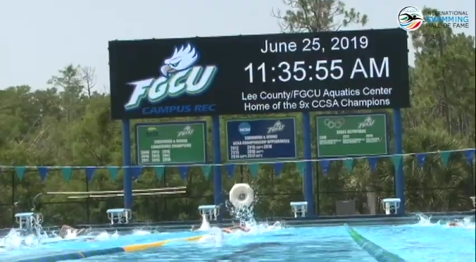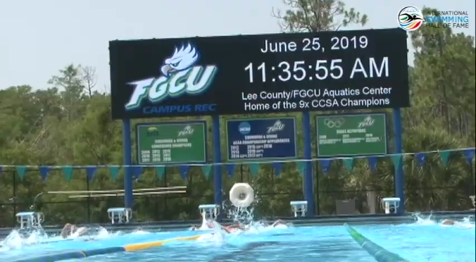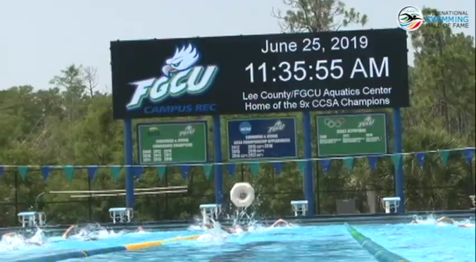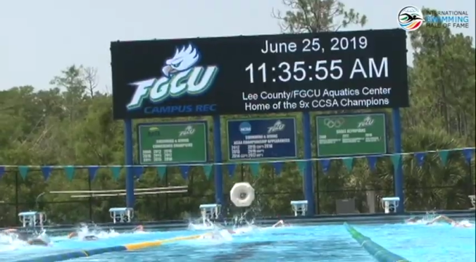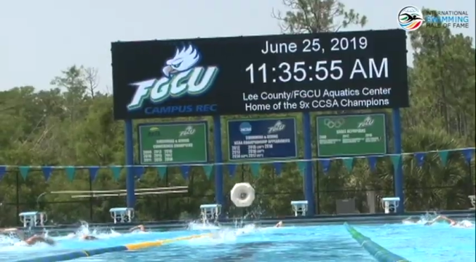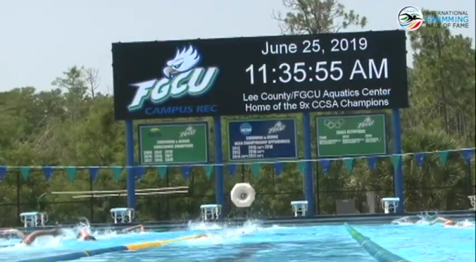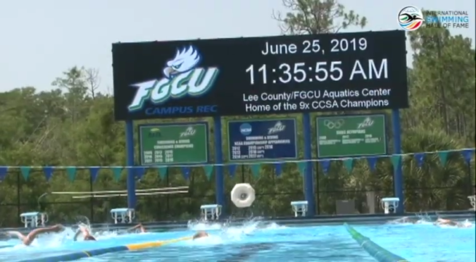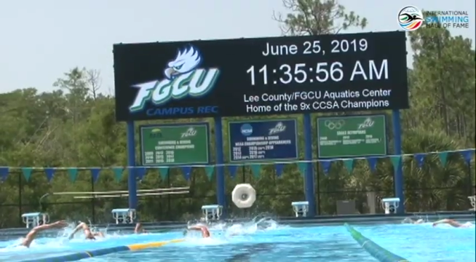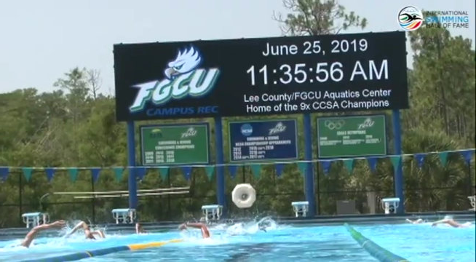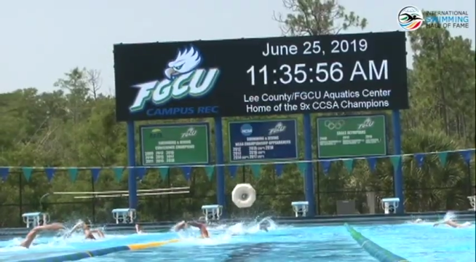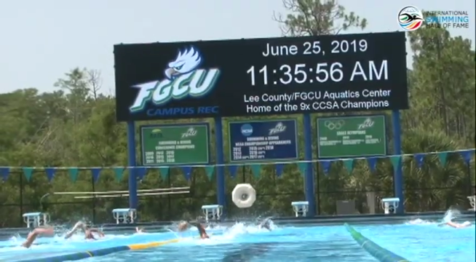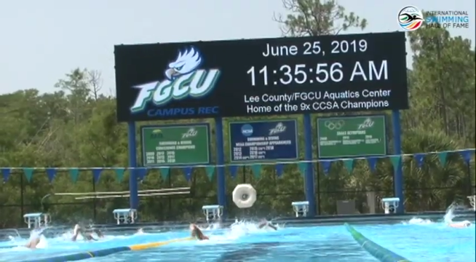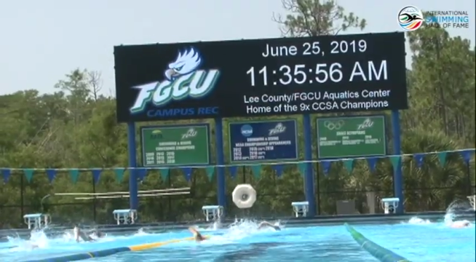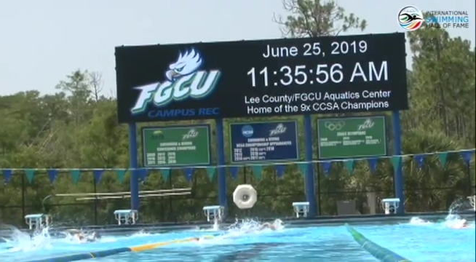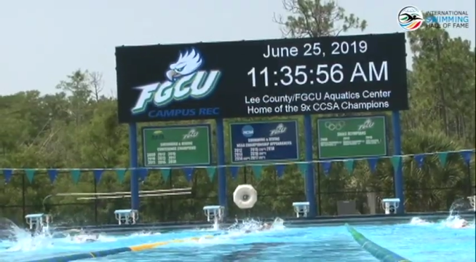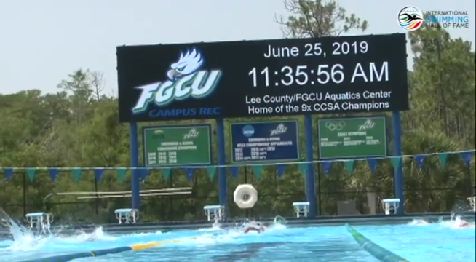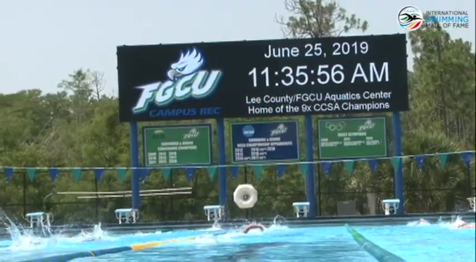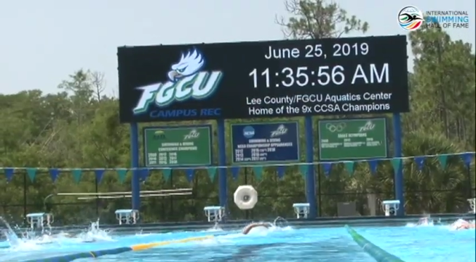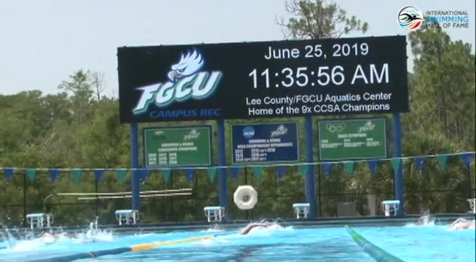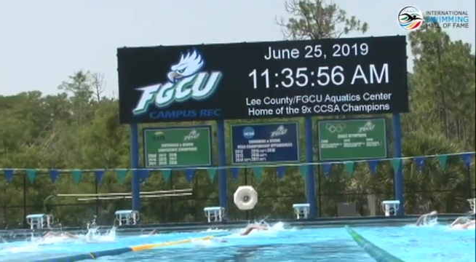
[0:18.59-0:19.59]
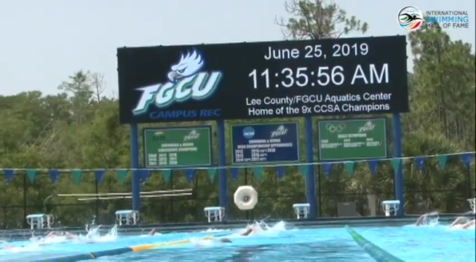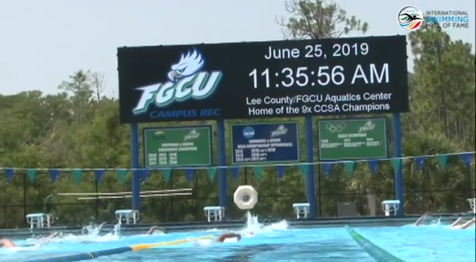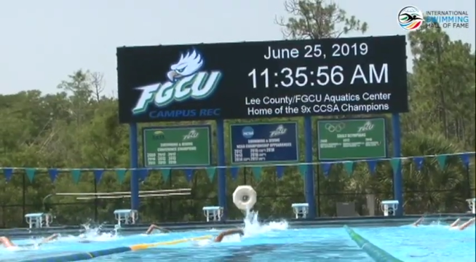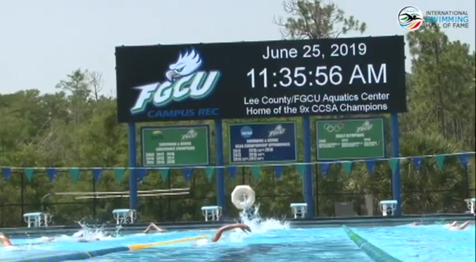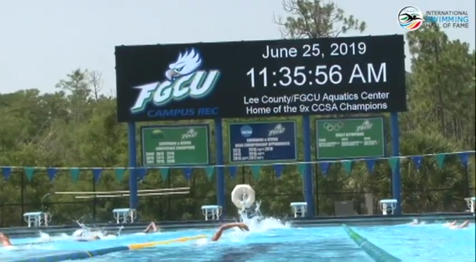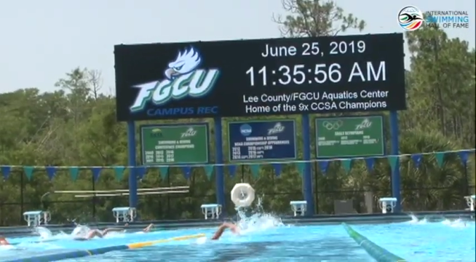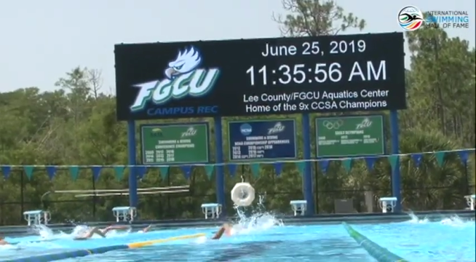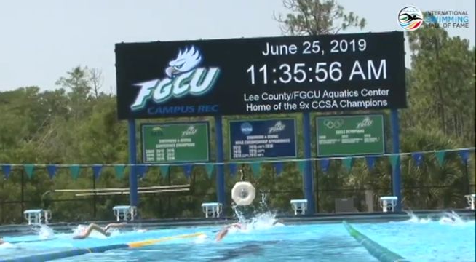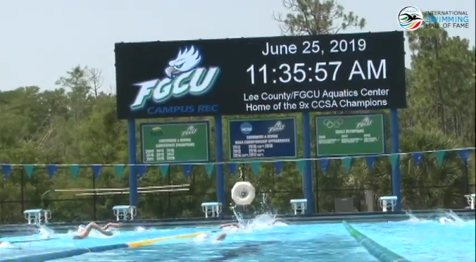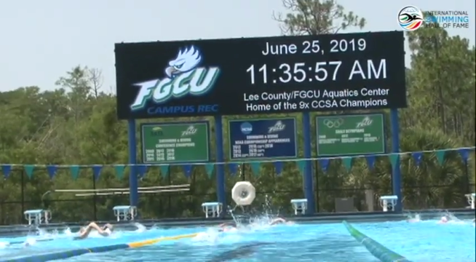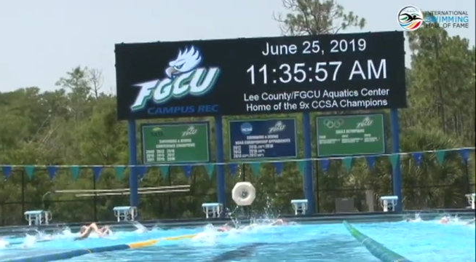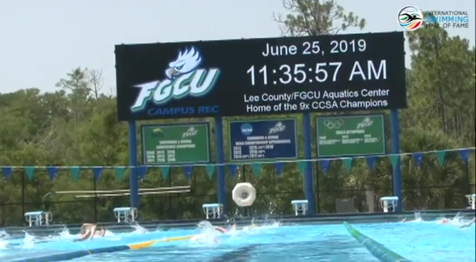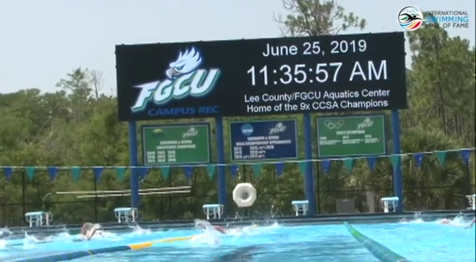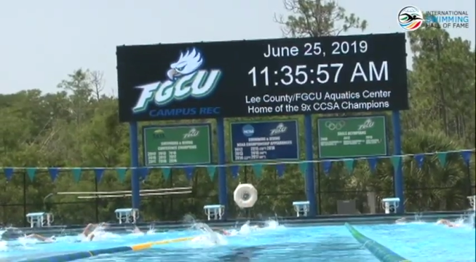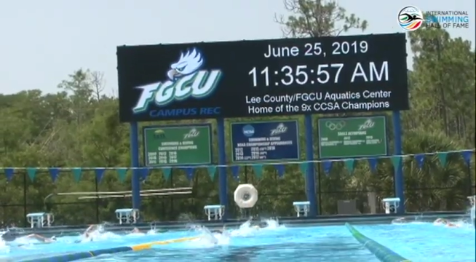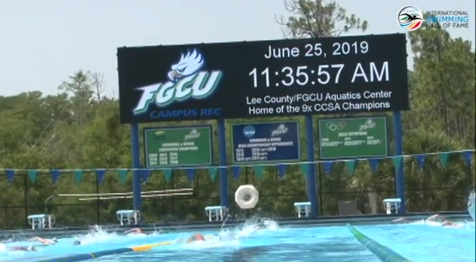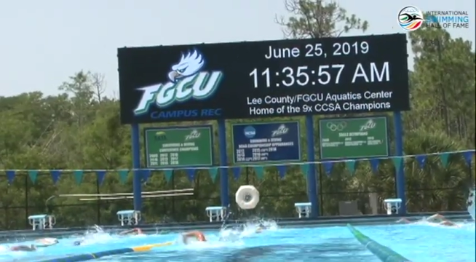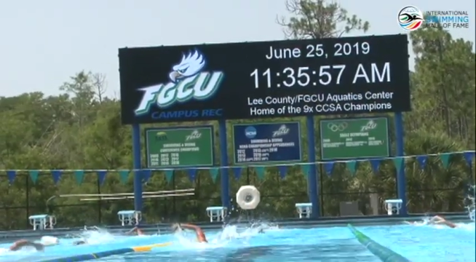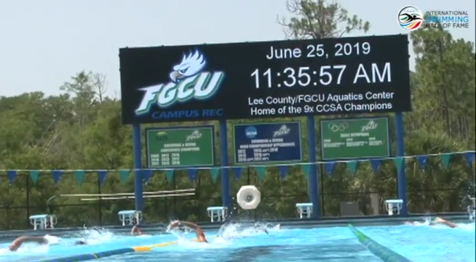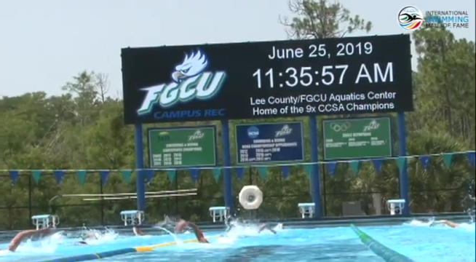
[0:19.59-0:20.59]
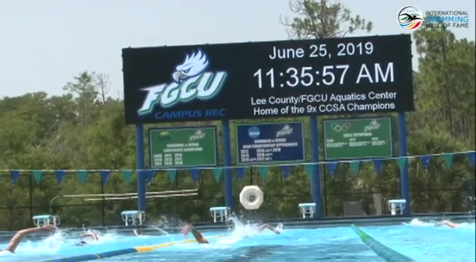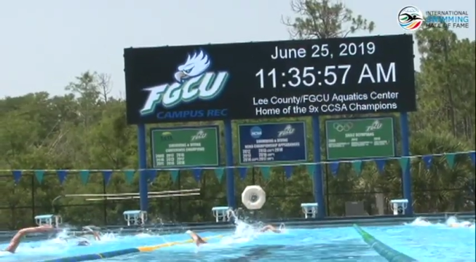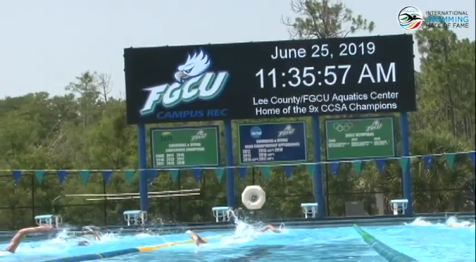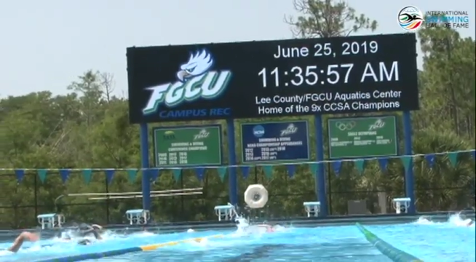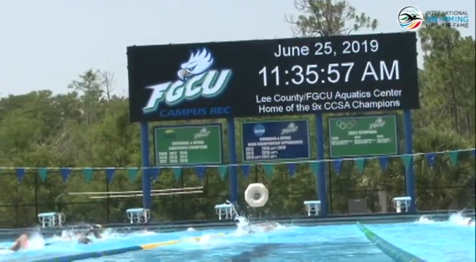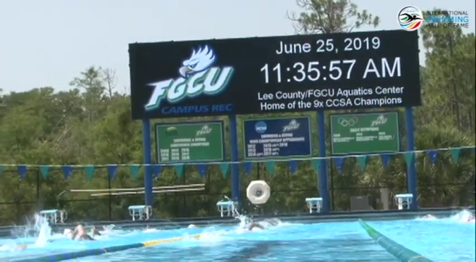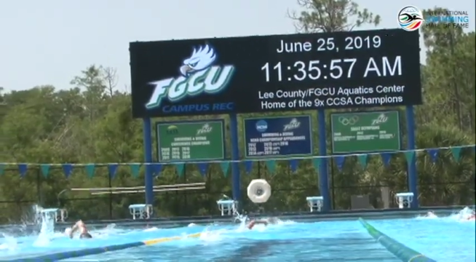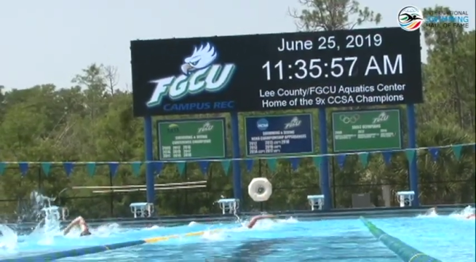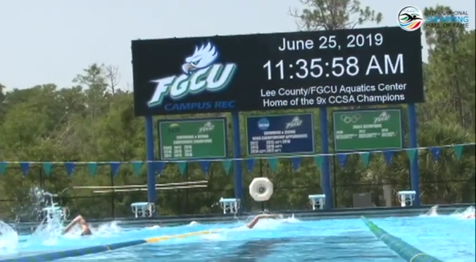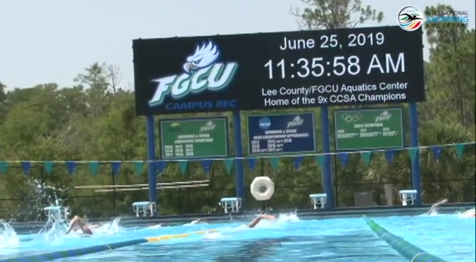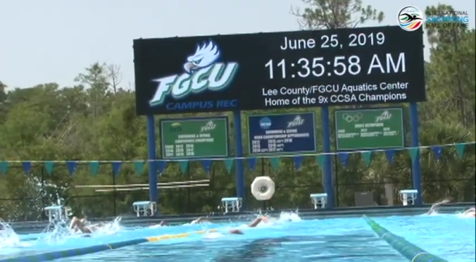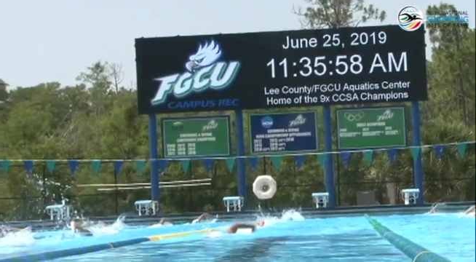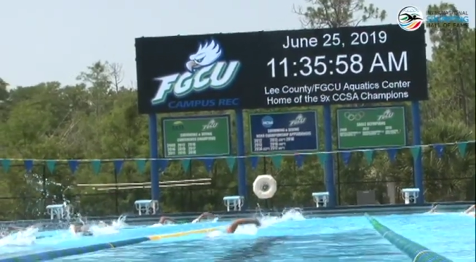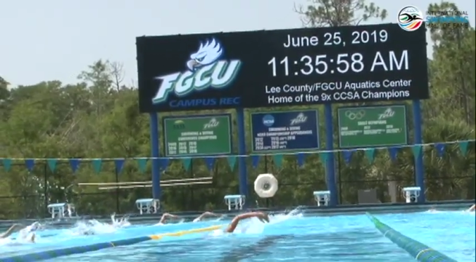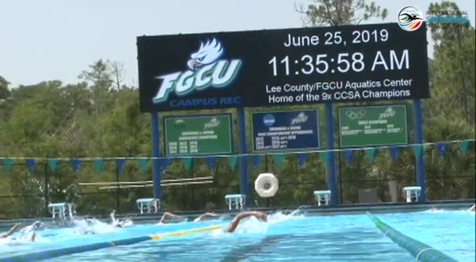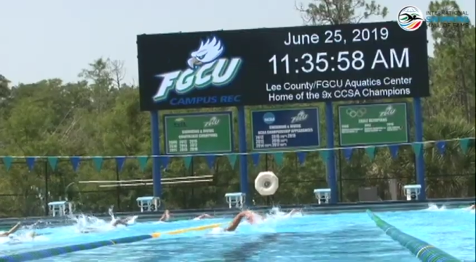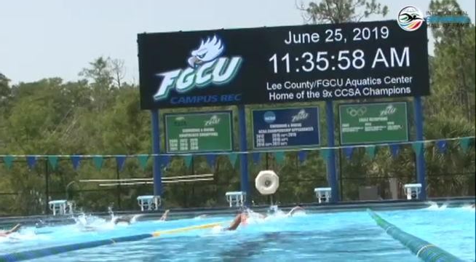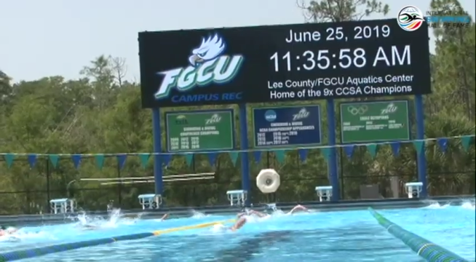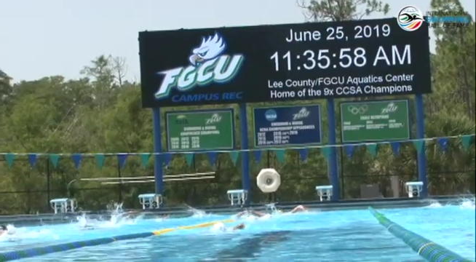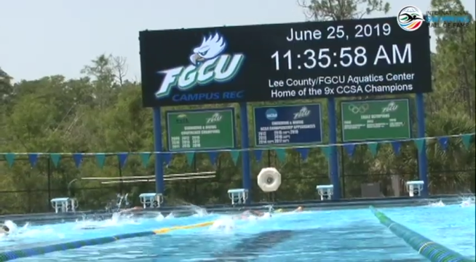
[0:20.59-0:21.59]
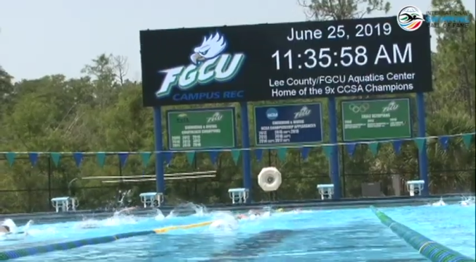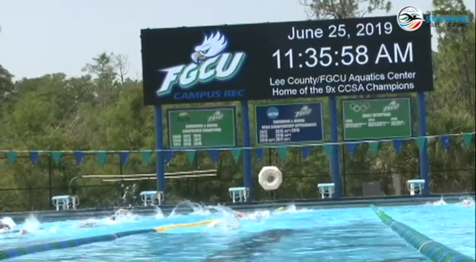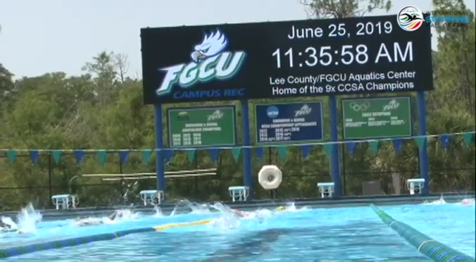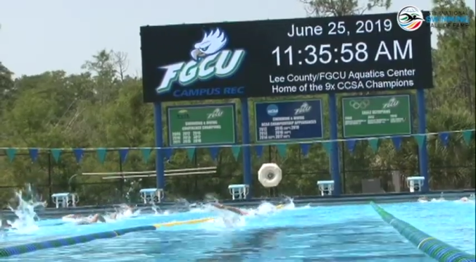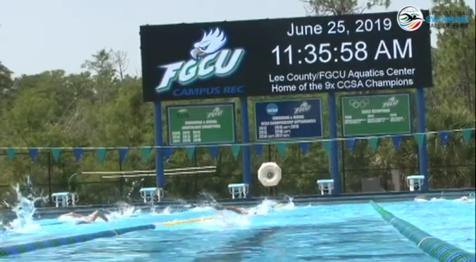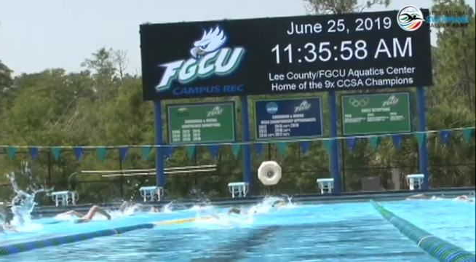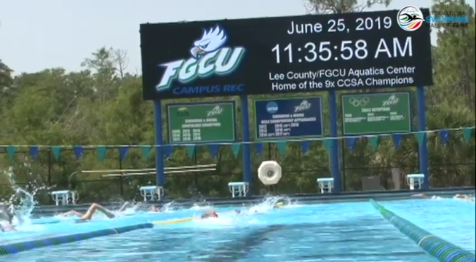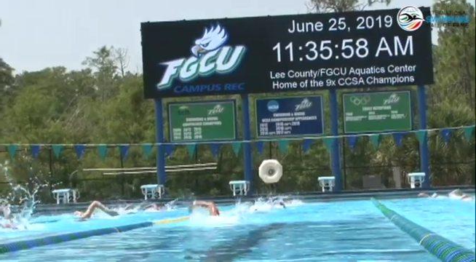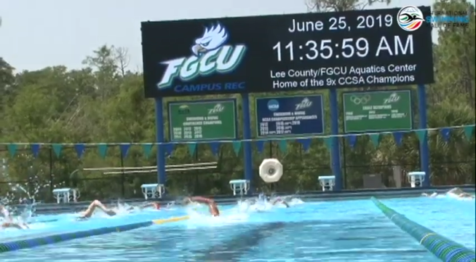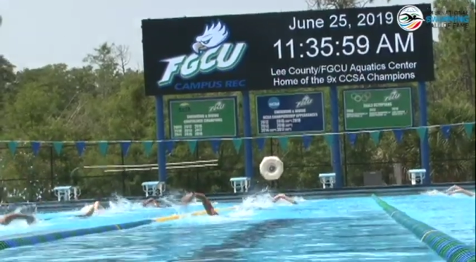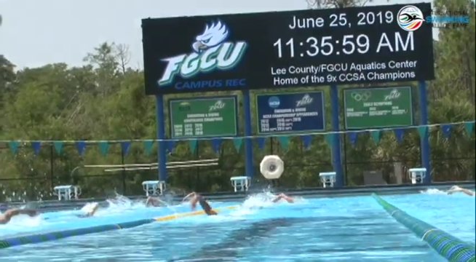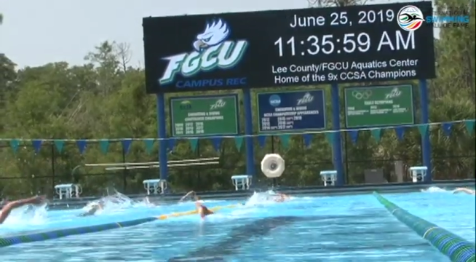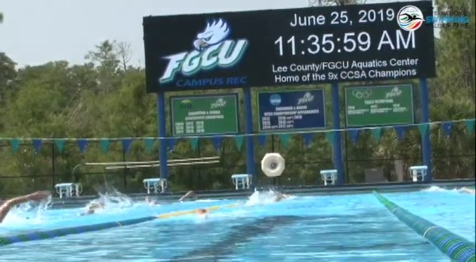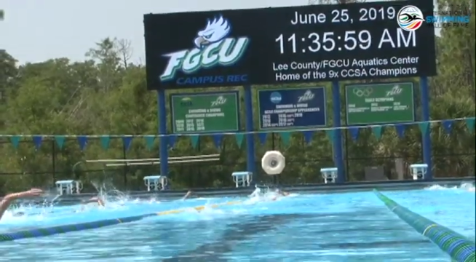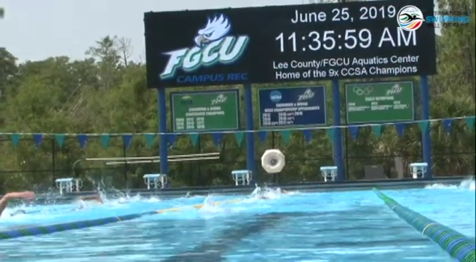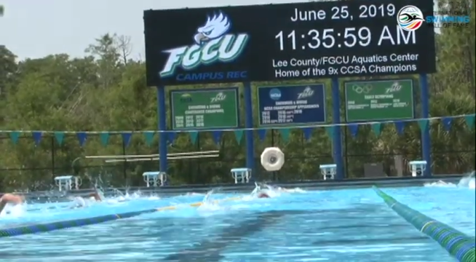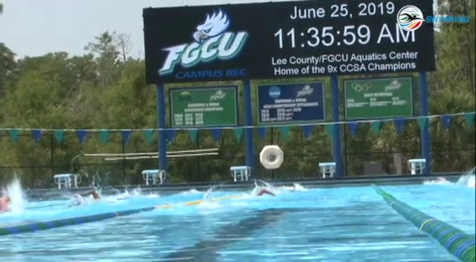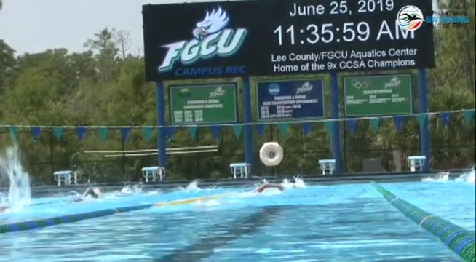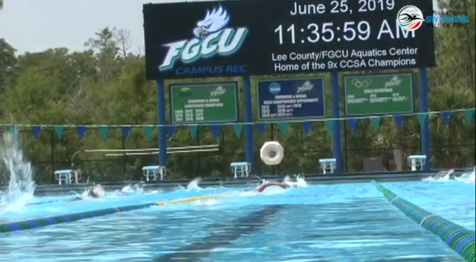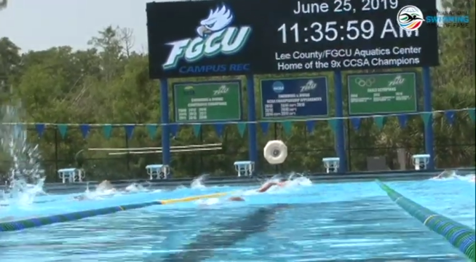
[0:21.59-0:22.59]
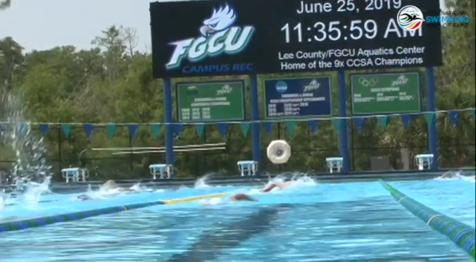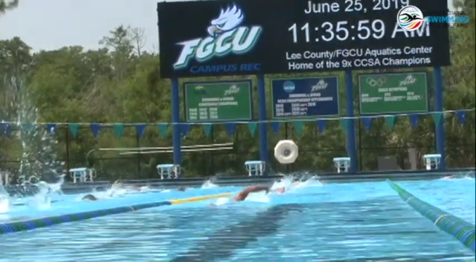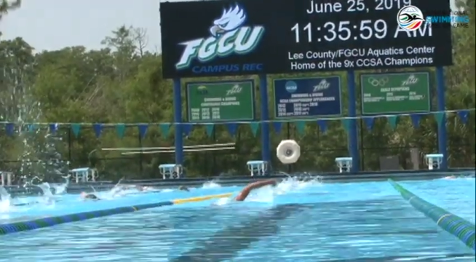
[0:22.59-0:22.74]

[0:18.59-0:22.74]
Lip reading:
[unreadable: no face in view]